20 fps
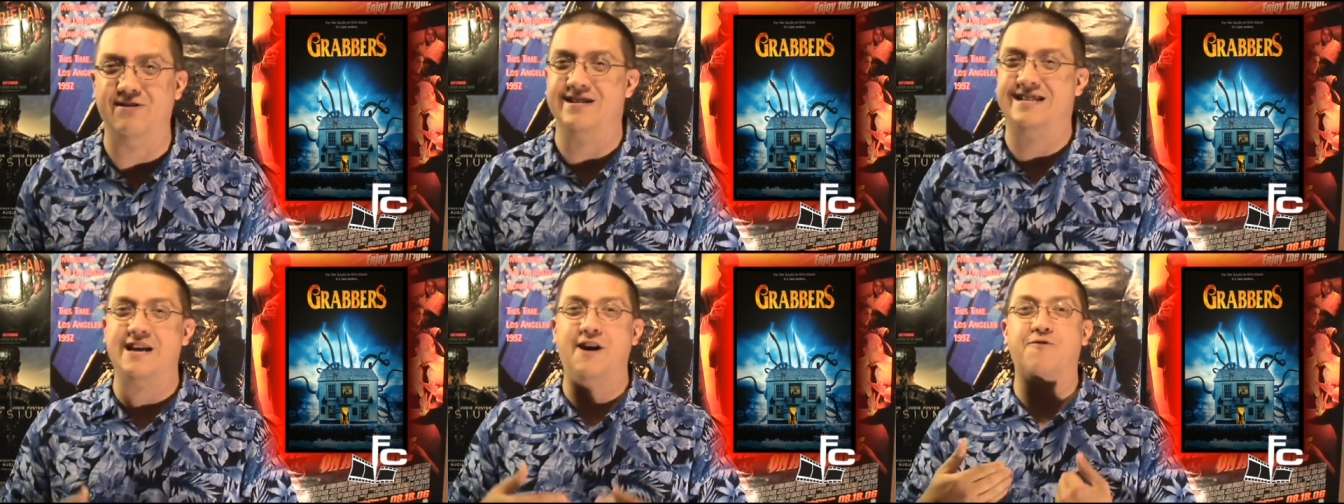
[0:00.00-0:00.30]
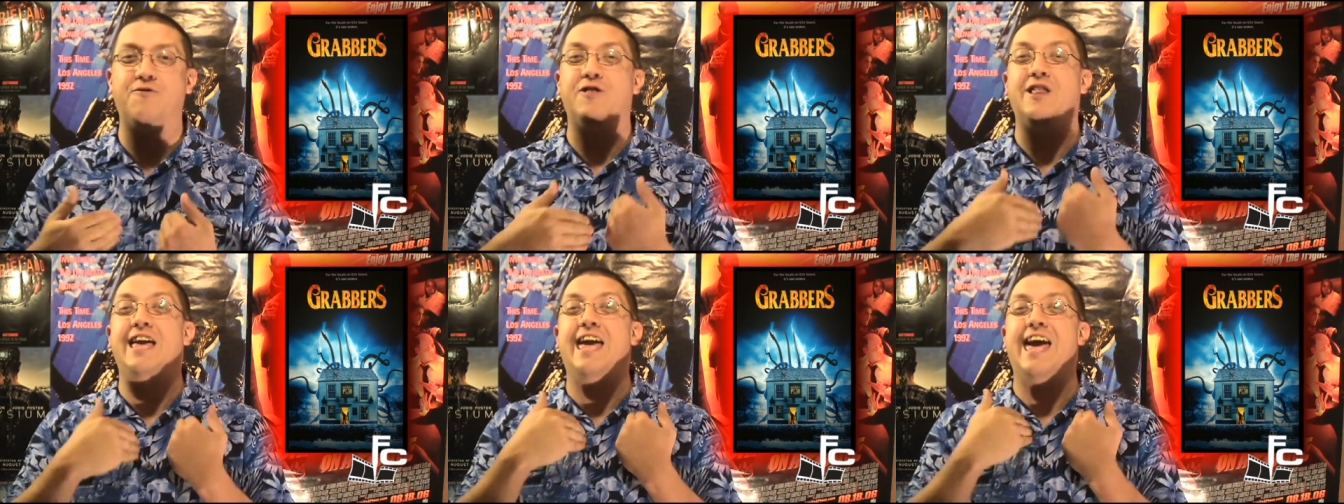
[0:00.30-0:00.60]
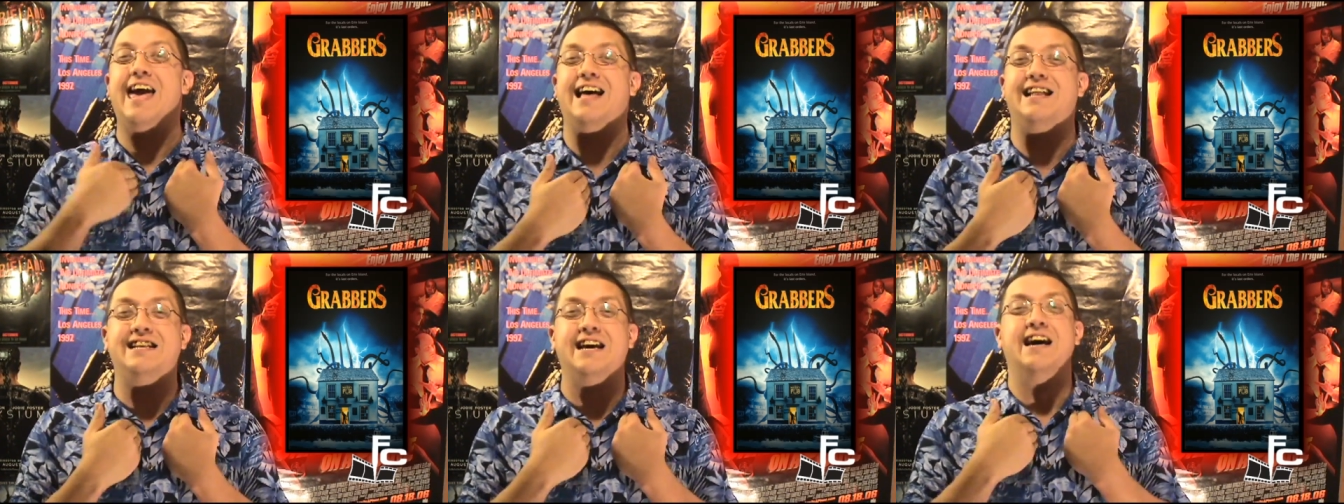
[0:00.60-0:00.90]
It definitely
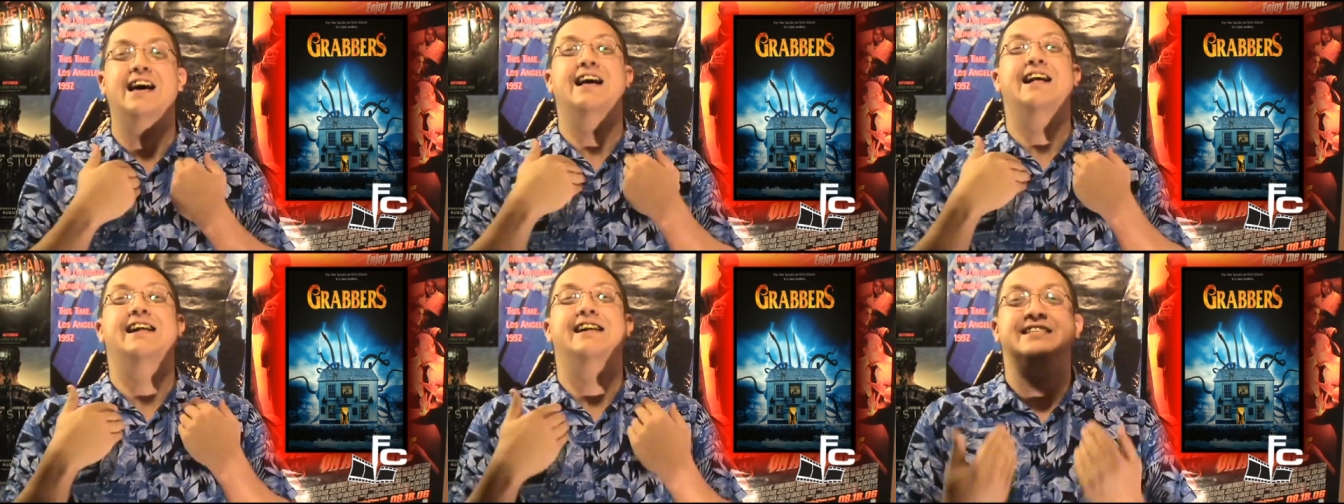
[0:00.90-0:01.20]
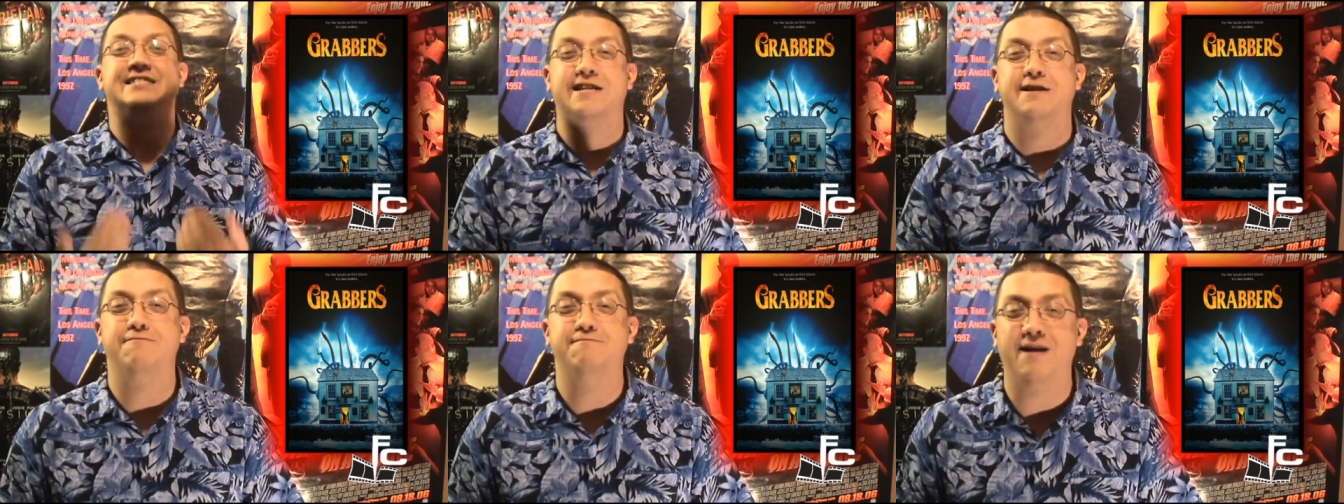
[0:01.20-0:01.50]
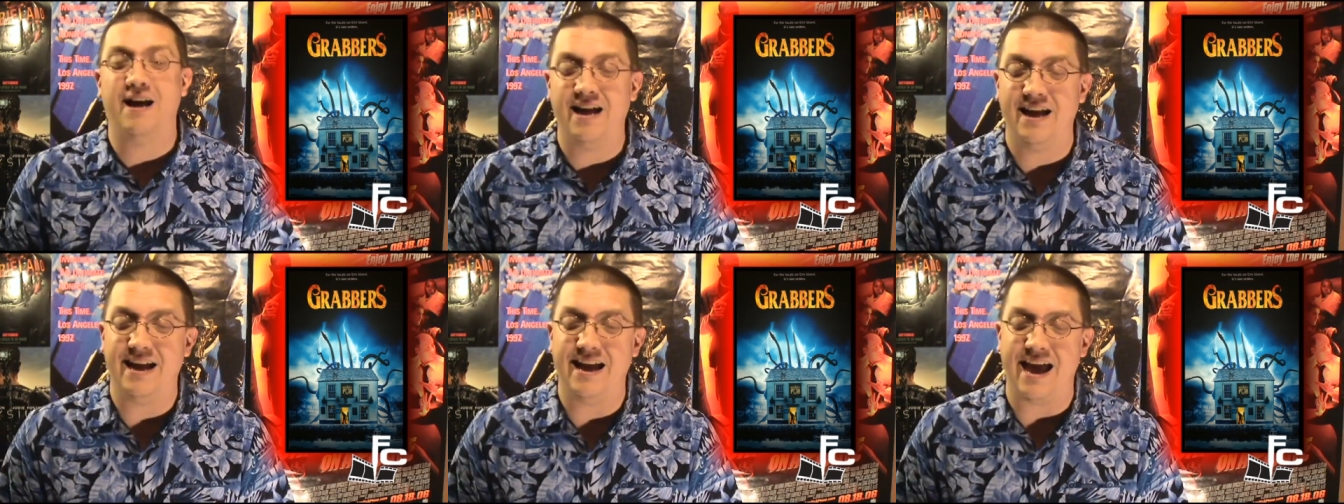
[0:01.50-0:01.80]
had some
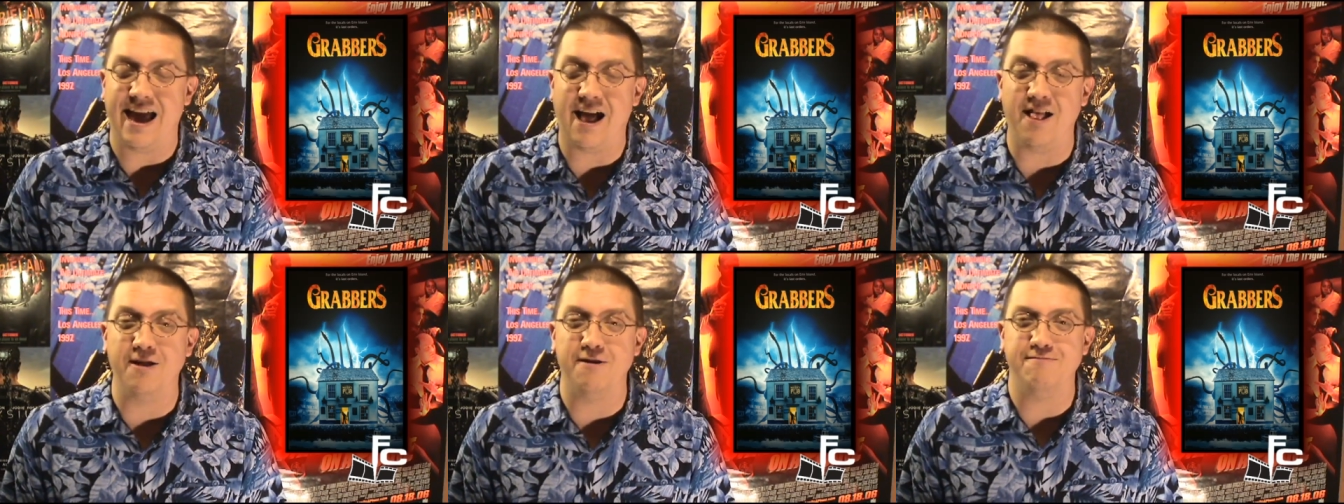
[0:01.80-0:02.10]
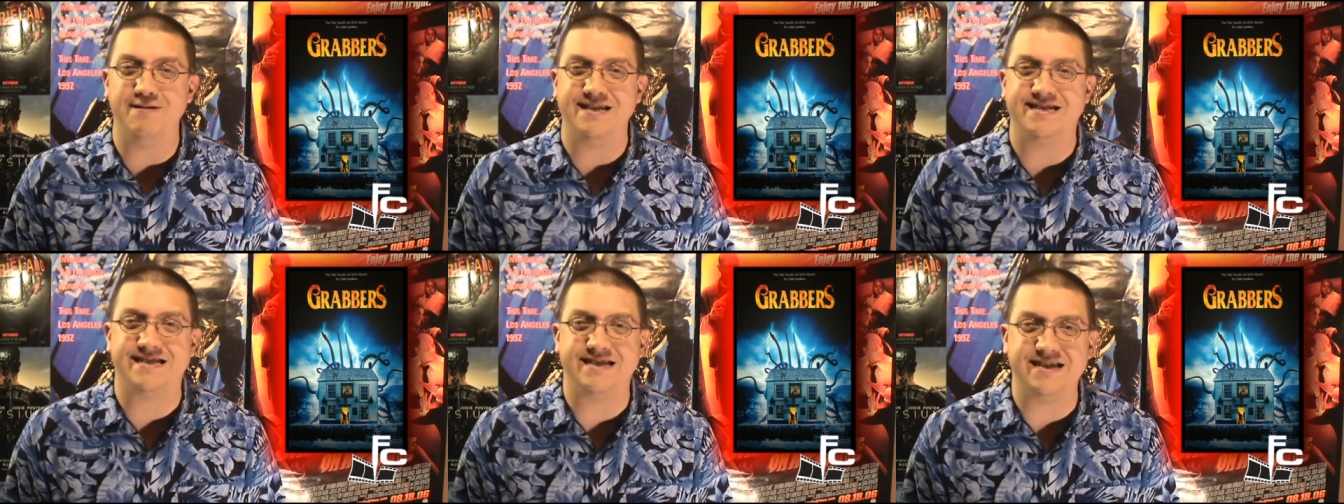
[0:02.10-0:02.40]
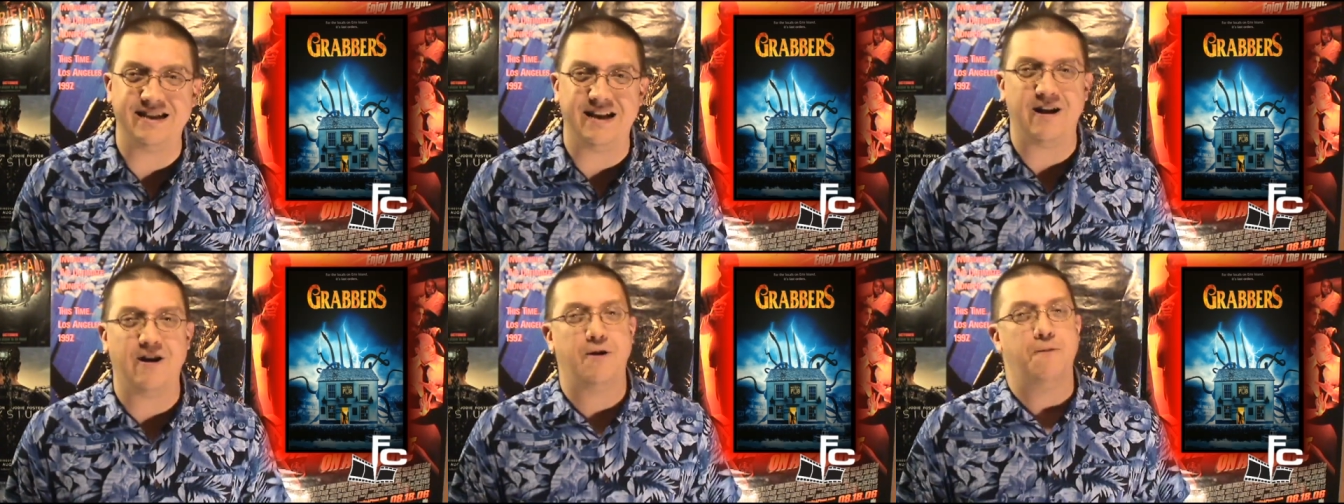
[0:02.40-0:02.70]
uh, elements
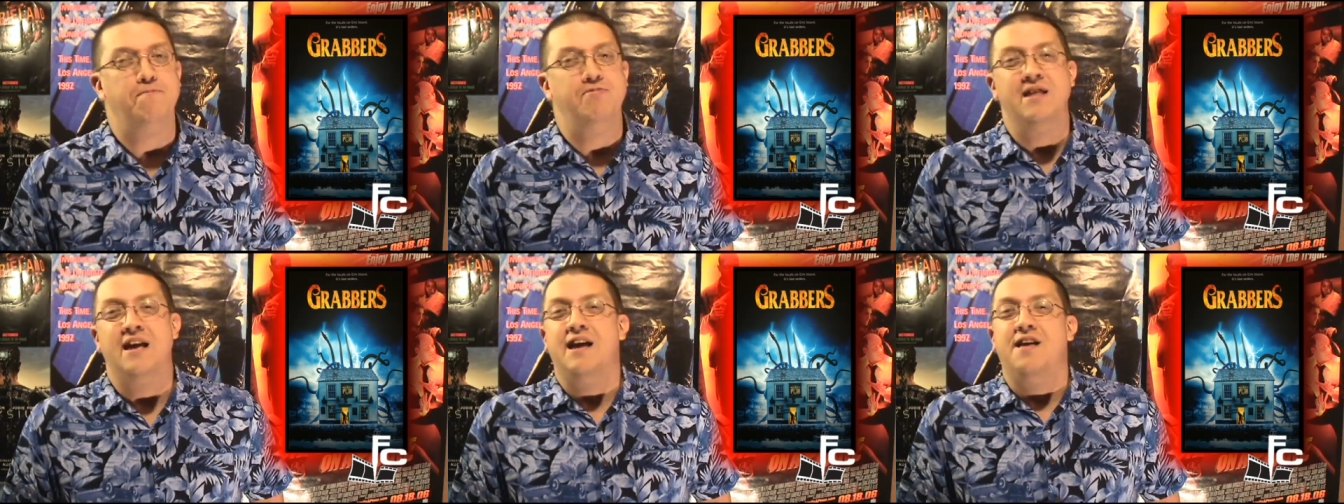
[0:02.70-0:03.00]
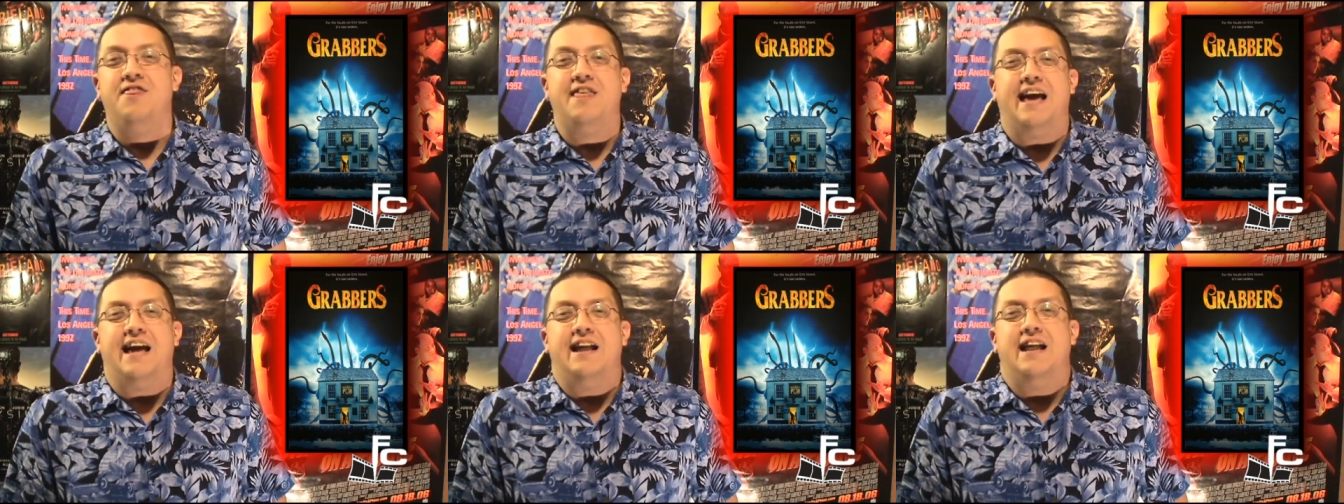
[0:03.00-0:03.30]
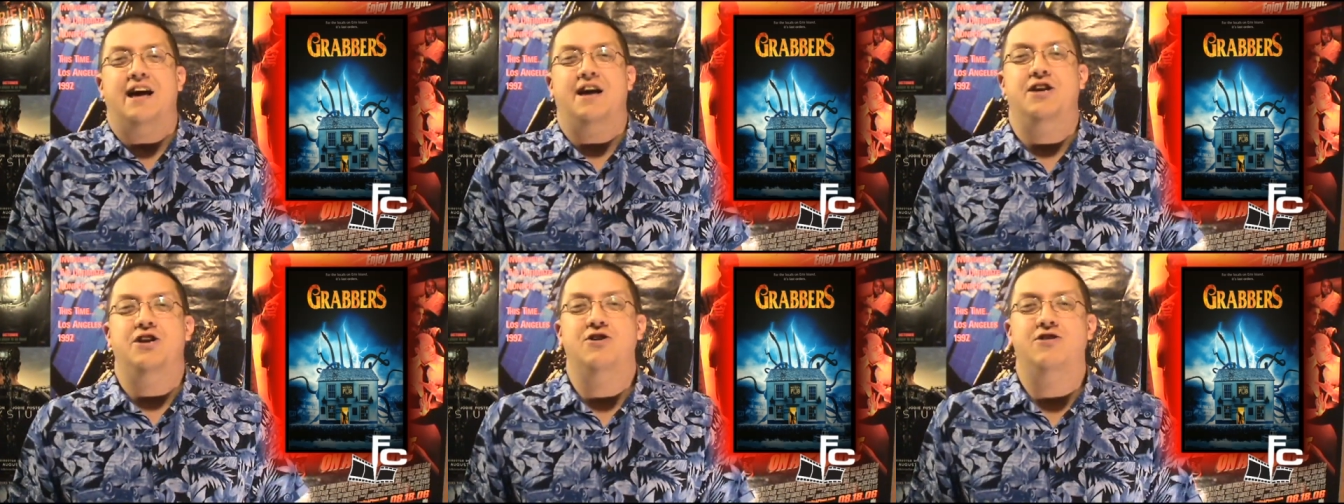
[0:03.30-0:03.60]
in there that
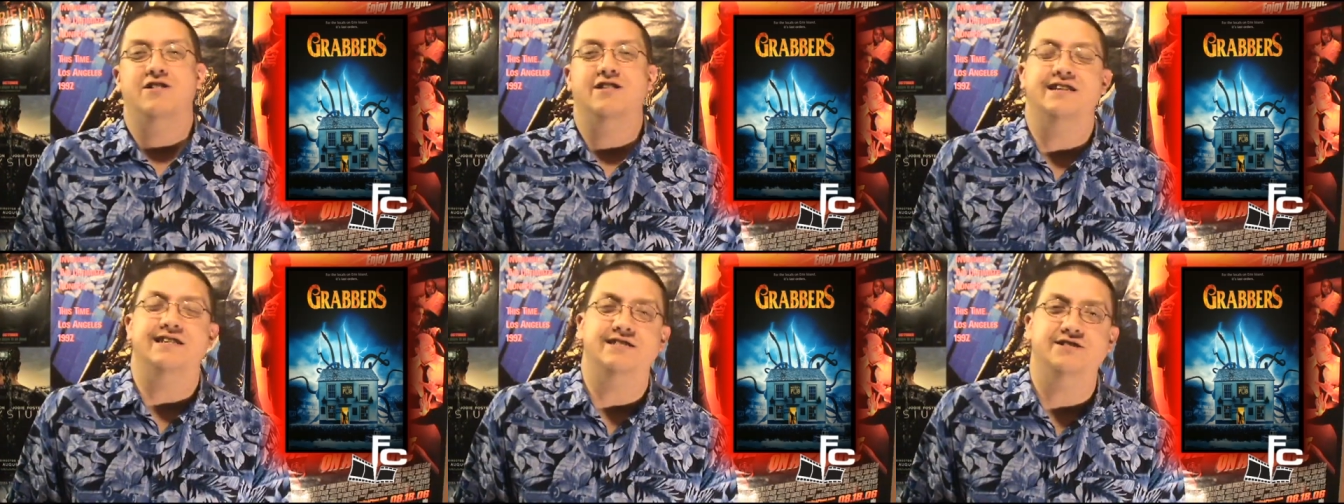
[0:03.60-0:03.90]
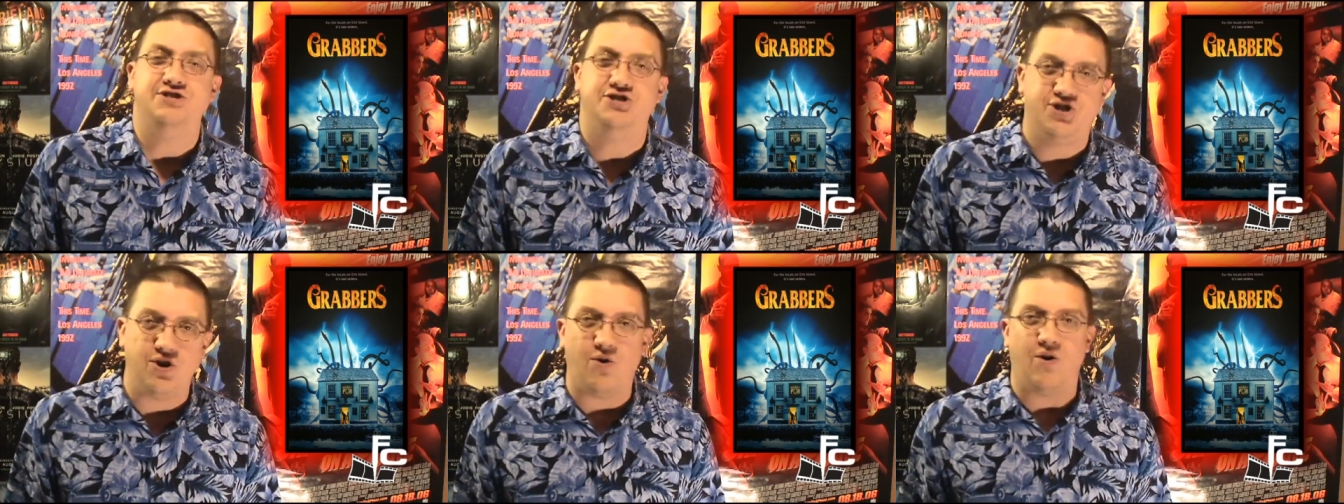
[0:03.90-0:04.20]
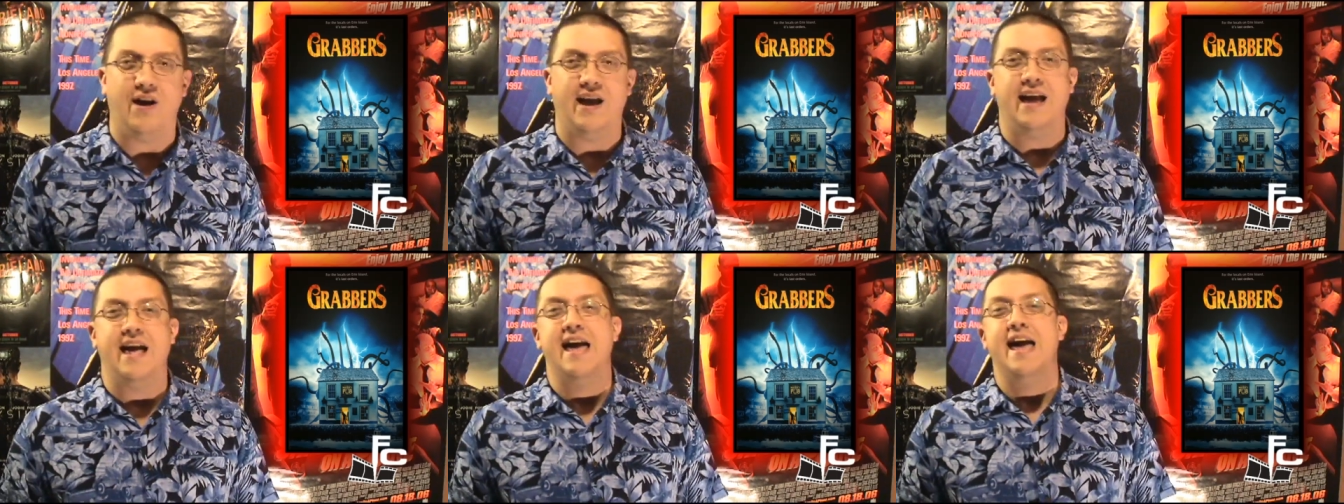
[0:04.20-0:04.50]
uh, you'll
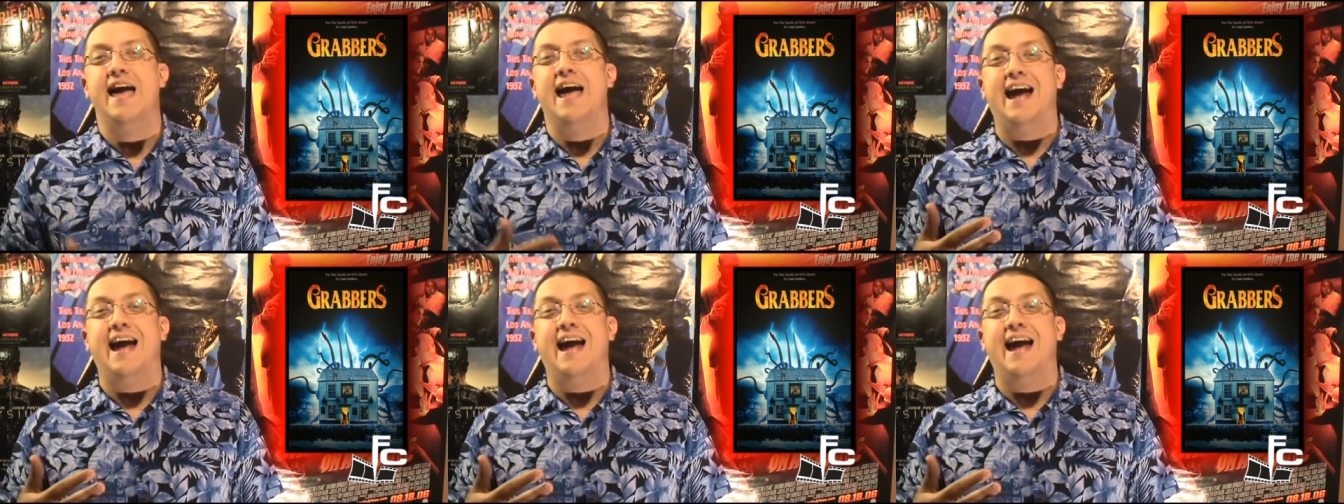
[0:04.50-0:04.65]
enjoy,